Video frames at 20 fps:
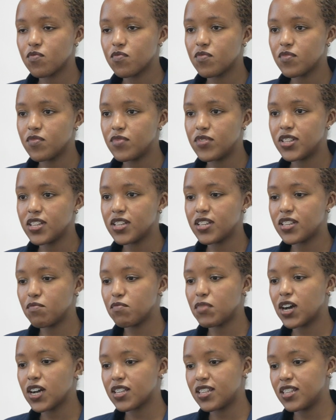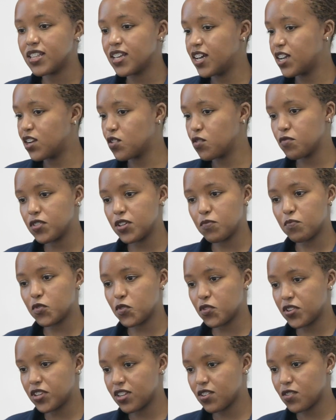this marks the end of the
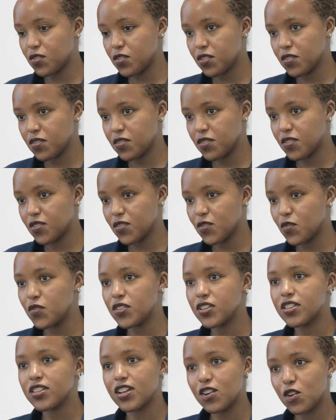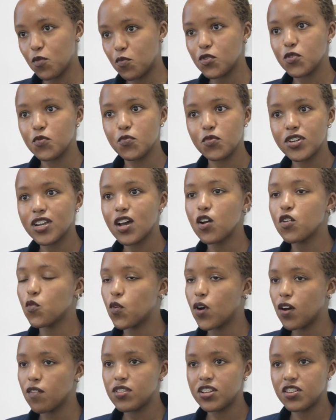process of this adoption. Now you
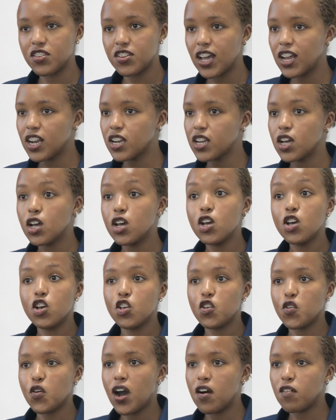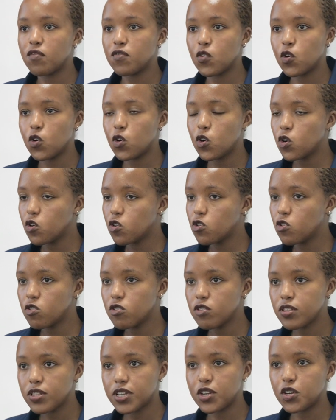have the child, you have
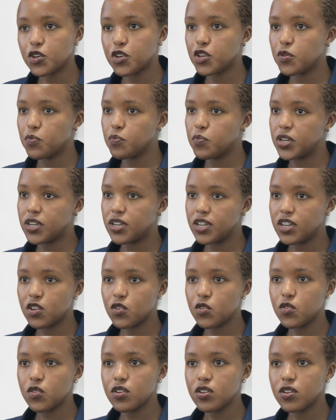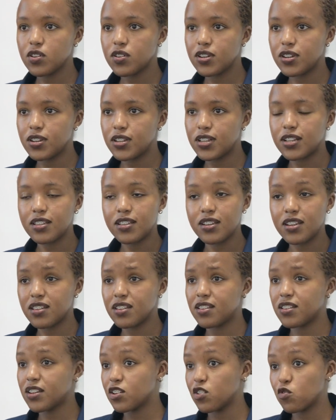all the documentation that's
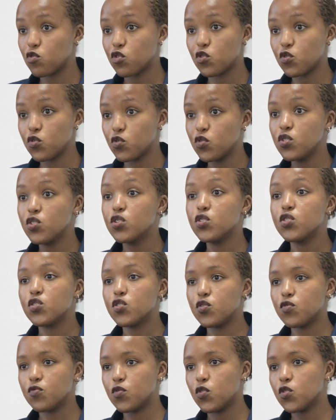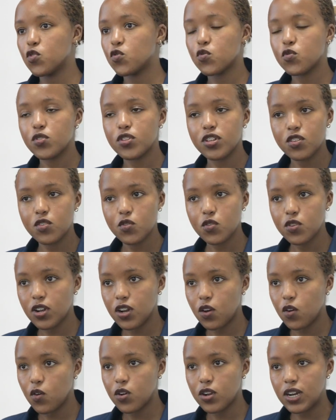necessary to show you've gone through this
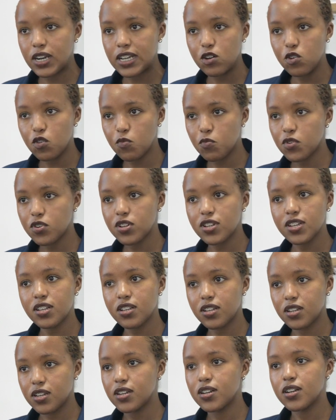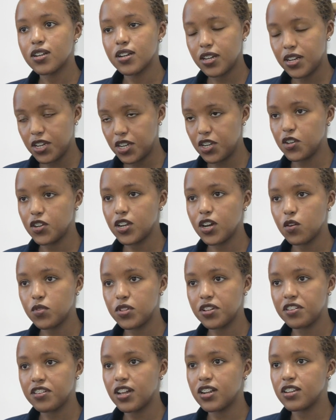legal process, and now
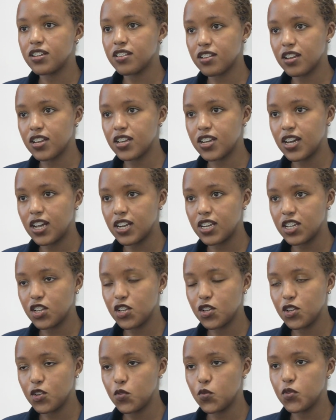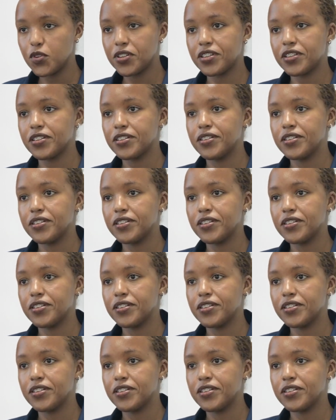the child is legally yours.